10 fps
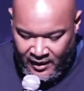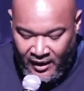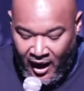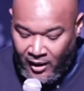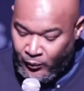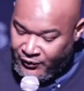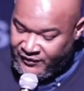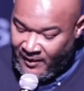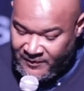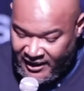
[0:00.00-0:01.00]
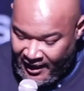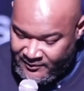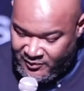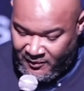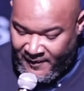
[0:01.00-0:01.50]
God will
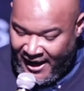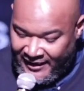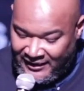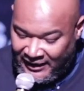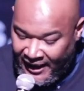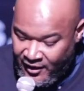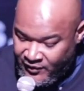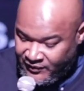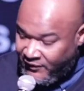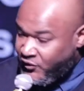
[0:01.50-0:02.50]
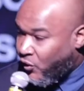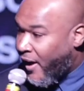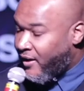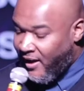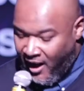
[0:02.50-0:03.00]
sometimes provide layers of
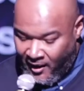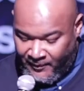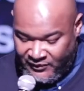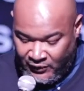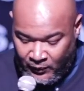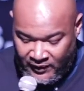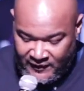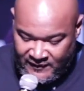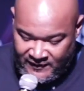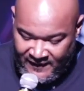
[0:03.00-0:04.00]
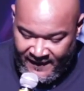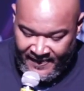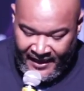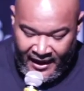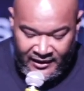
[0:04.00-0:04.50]
training opportunities.
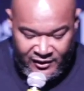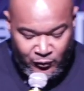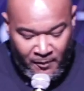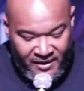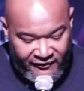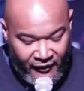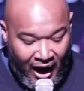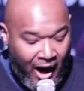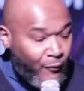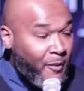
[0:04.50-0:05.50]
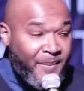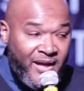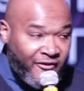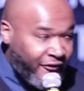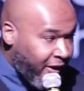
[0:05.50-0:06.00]
And this will be for our
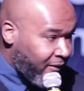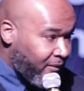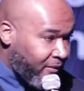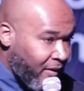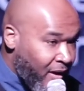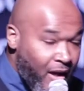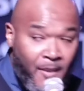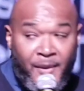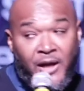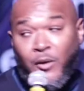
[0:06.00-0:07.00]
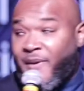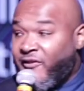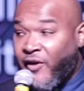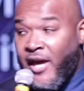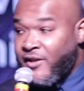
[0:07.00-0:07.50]
benefit, but it'll be
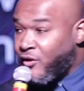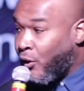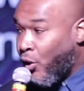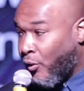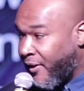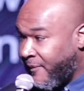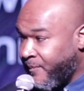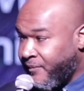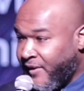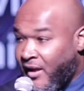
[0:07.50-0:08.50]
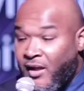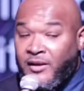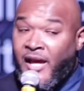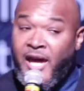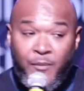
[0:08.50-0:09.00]
for His glory.
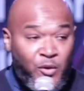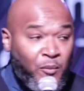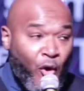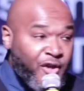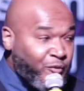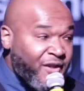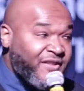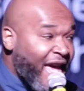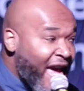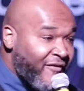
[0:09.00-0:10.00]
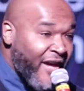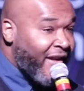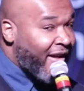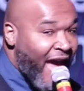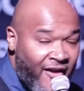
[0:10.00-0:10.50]
The Hebrew boys were saved, they
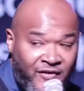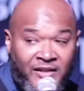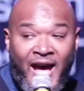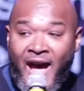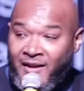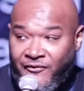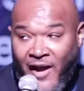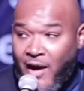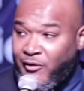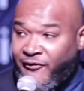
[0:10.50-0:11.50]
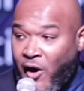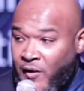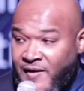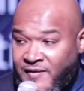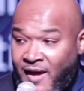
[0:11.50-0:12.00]
didn't have to die in the fiery
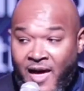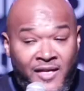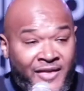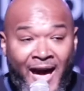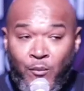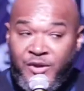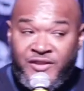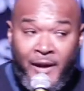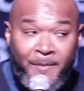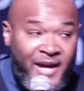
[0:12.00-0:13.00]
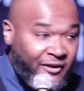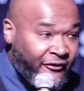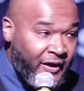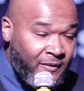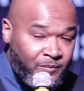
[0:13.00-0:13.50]
furnace. That was their
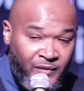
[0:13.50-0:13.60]
benefit,